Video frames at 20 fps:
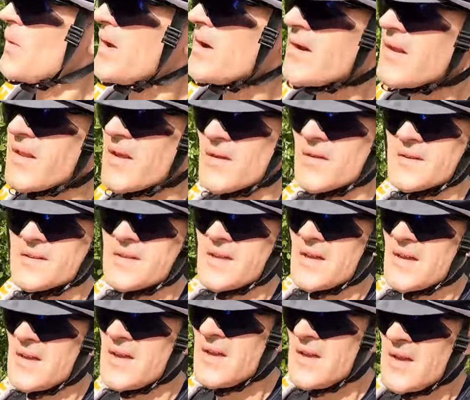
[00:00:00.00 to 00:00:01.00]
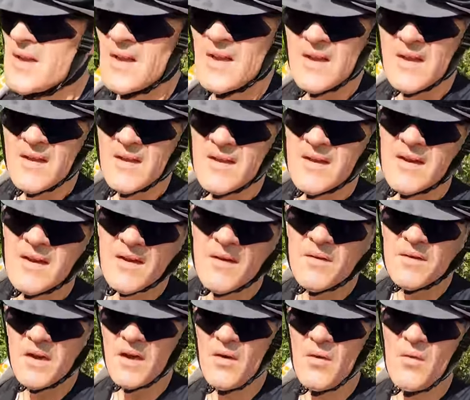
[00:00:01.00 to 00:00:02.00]
one of those. You
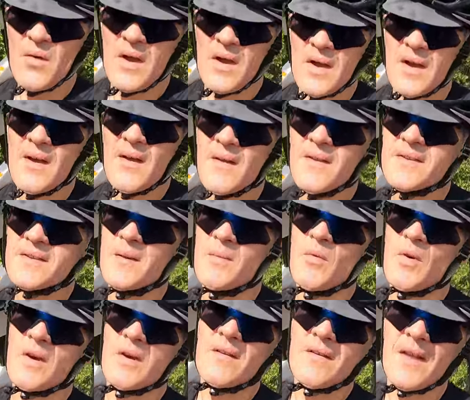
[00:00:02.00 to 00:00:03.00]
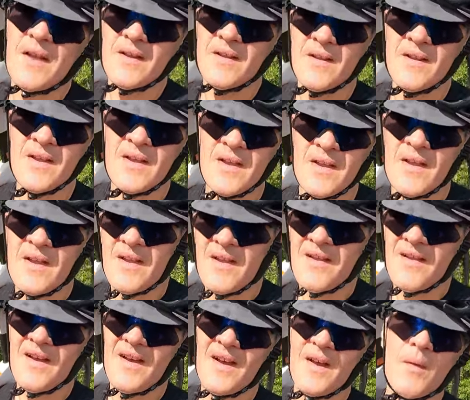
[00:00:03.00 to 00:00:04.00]
know, go somewhere
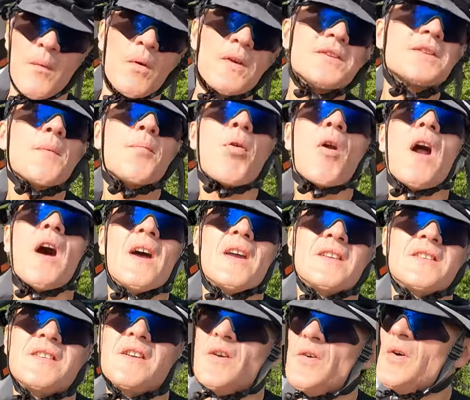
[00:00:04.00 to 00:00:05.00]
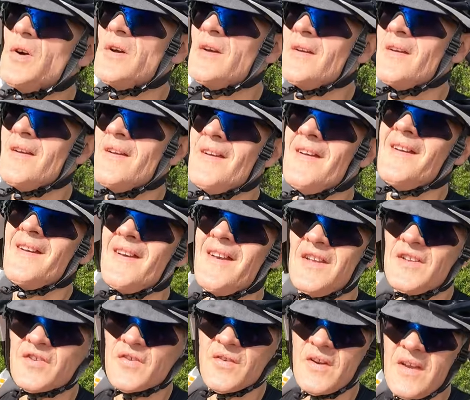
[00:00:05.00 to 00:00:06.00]
that will surprise you,
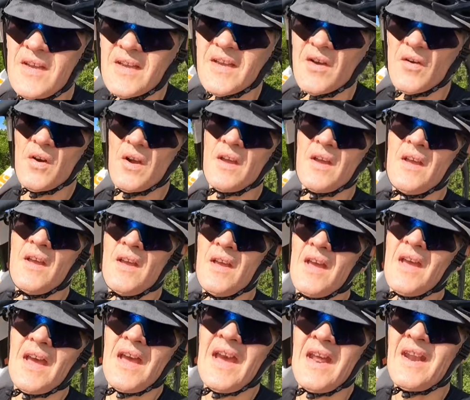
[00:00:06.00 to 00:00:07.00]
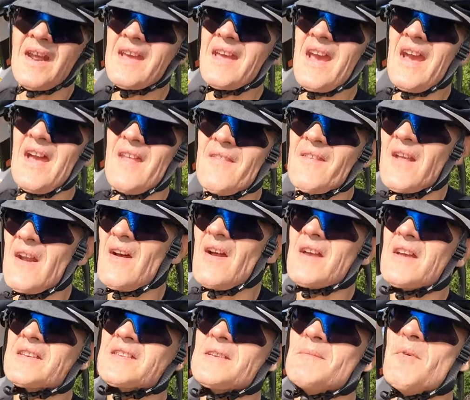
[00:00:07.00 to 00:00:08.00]
intrigue you. And again, you know,
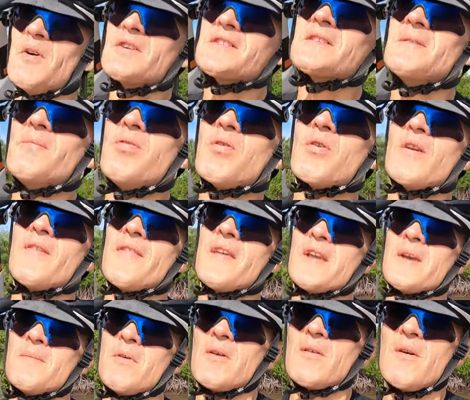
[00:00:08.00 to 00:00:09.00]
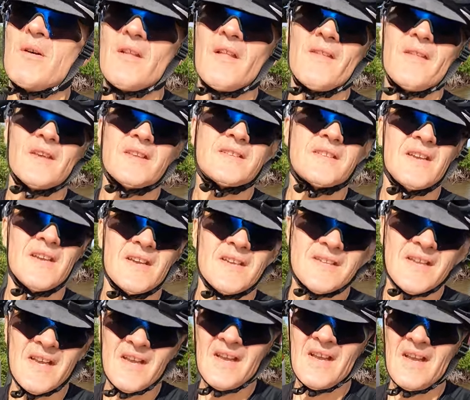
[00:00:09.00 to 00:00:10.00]
I guess the most important thing about all of this
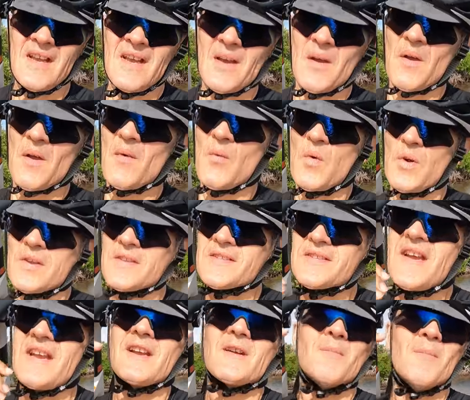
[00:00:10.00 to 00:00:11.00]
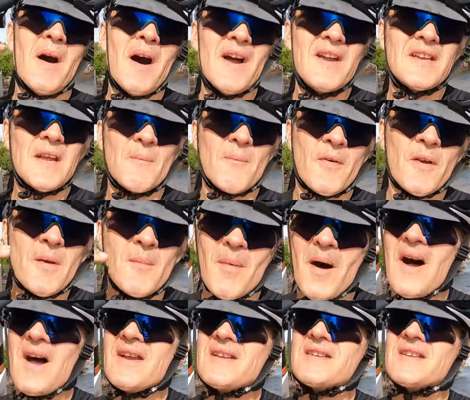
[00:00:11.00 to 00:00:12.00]
is we'll set your mind up for your
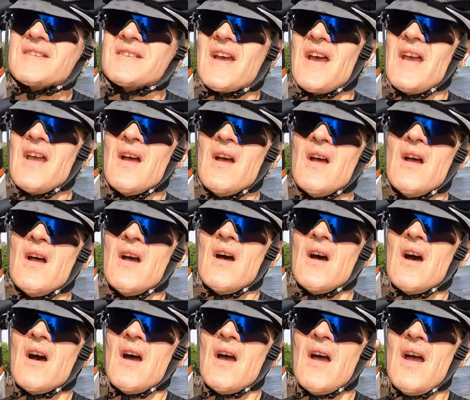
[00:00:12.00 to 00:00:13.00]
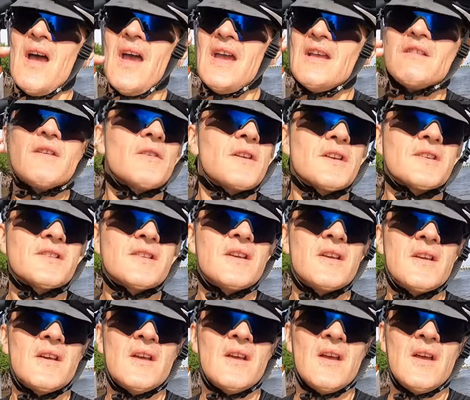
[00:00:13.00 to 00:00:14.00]
mind to say, hey, Lucas,
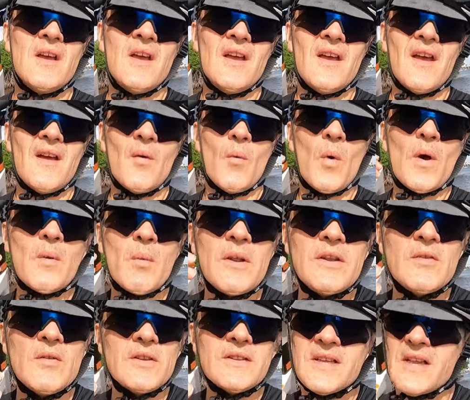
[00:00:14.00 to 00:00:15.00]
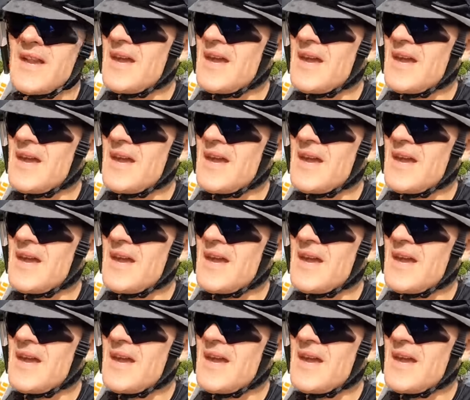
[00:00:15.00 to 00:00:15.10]
what are we doing